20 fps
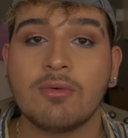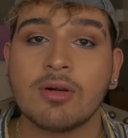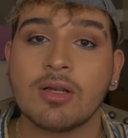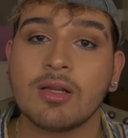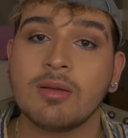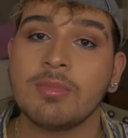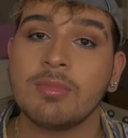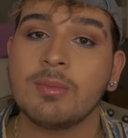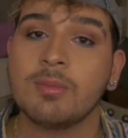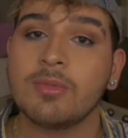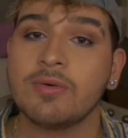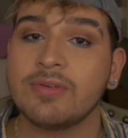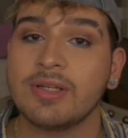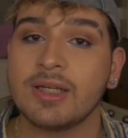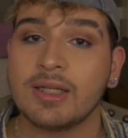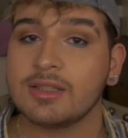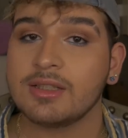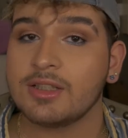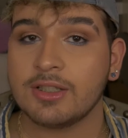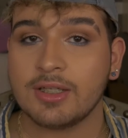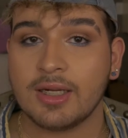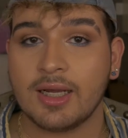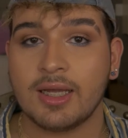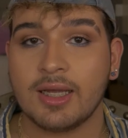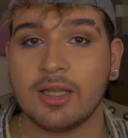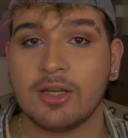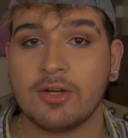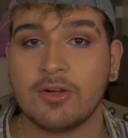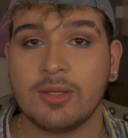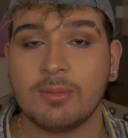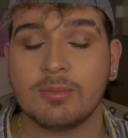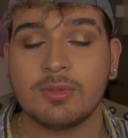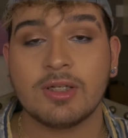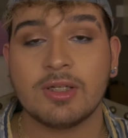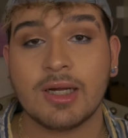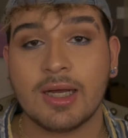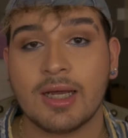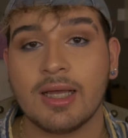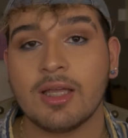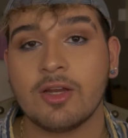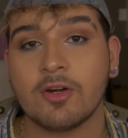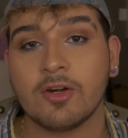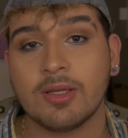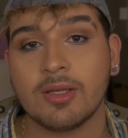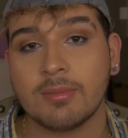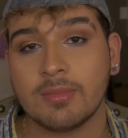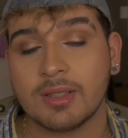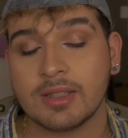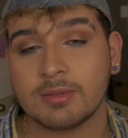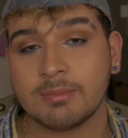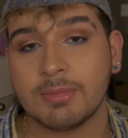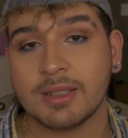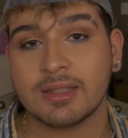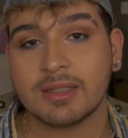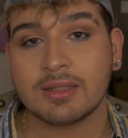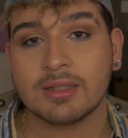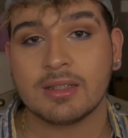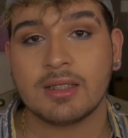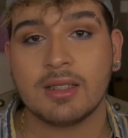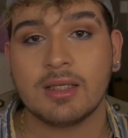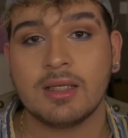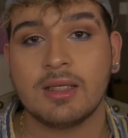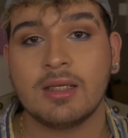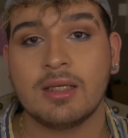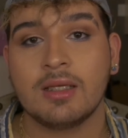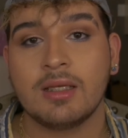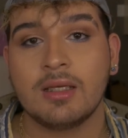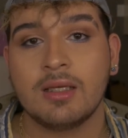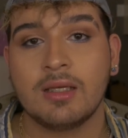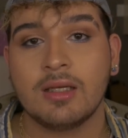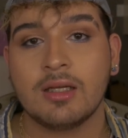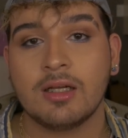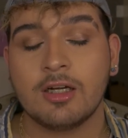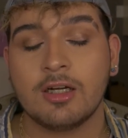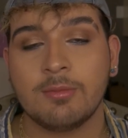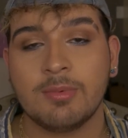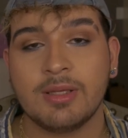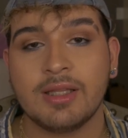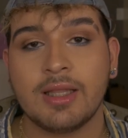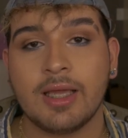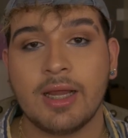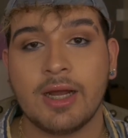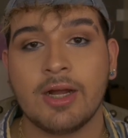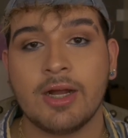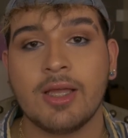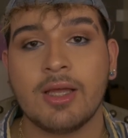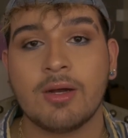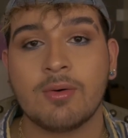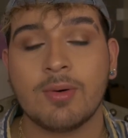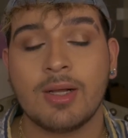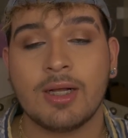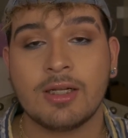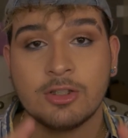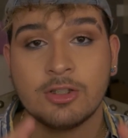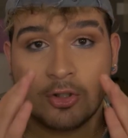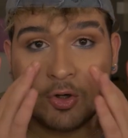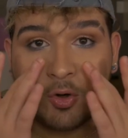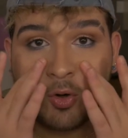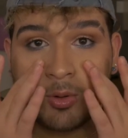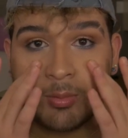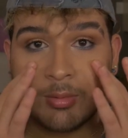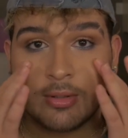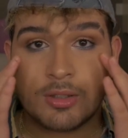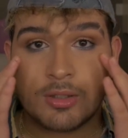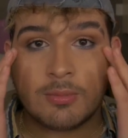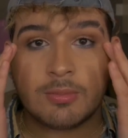we're going to be moving on to your eye cream. Your eye cream is basically going to be the area around your orbital